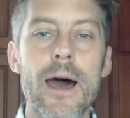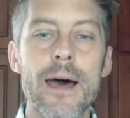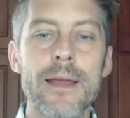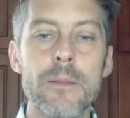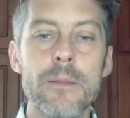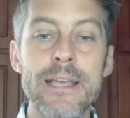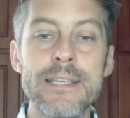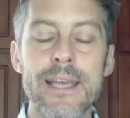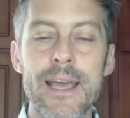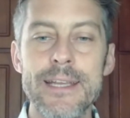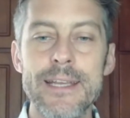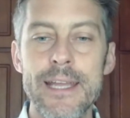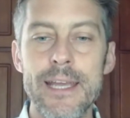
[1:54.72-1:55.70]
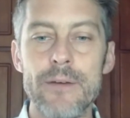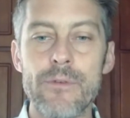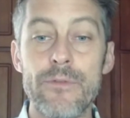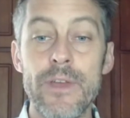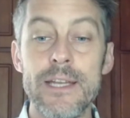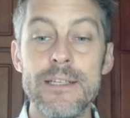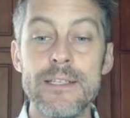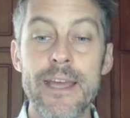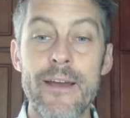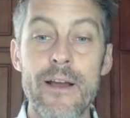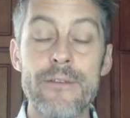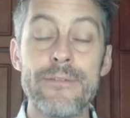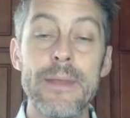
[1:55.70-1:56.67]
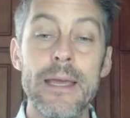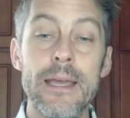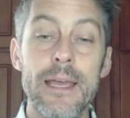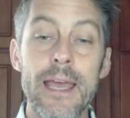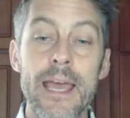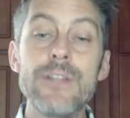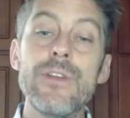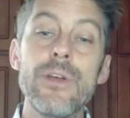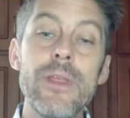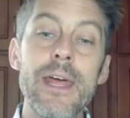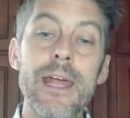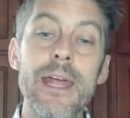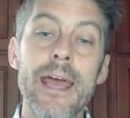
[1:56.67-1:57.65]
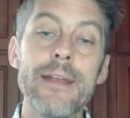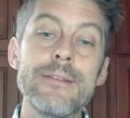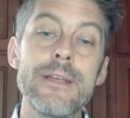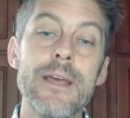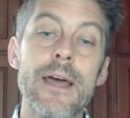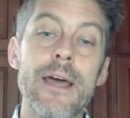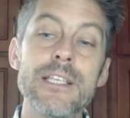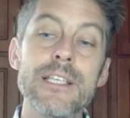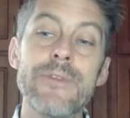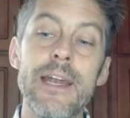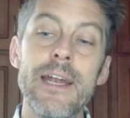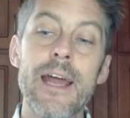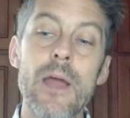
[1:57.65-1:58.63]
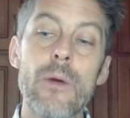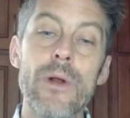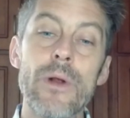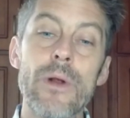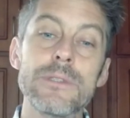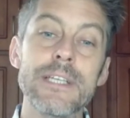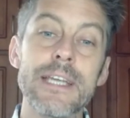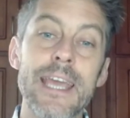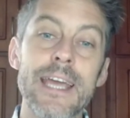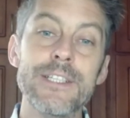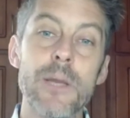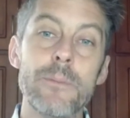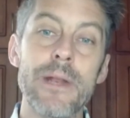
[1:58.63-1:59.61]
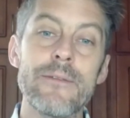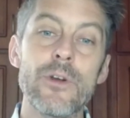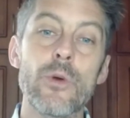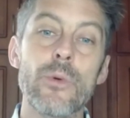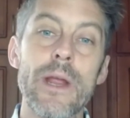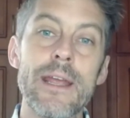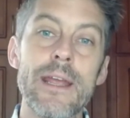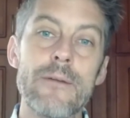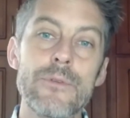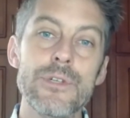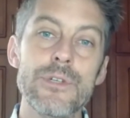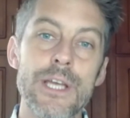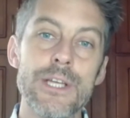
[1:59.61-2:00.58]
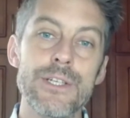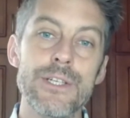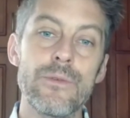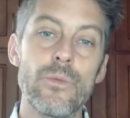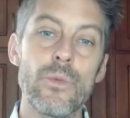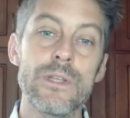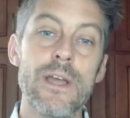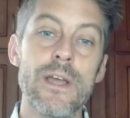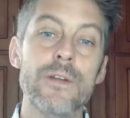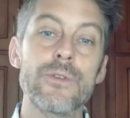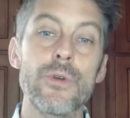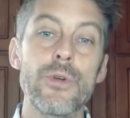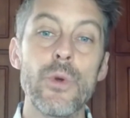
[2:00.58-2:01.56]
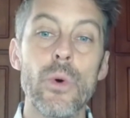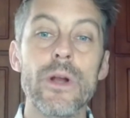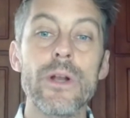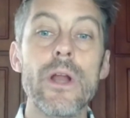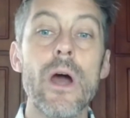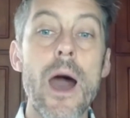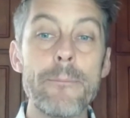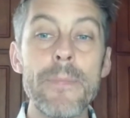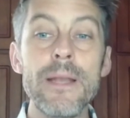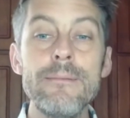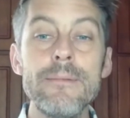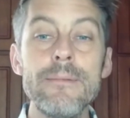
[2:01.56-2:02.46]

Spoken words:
the basic idea of a feed-in tariff. And to that end, Sven and I were able to catch up and have a great conversation with Dr. Joern Hoppmann.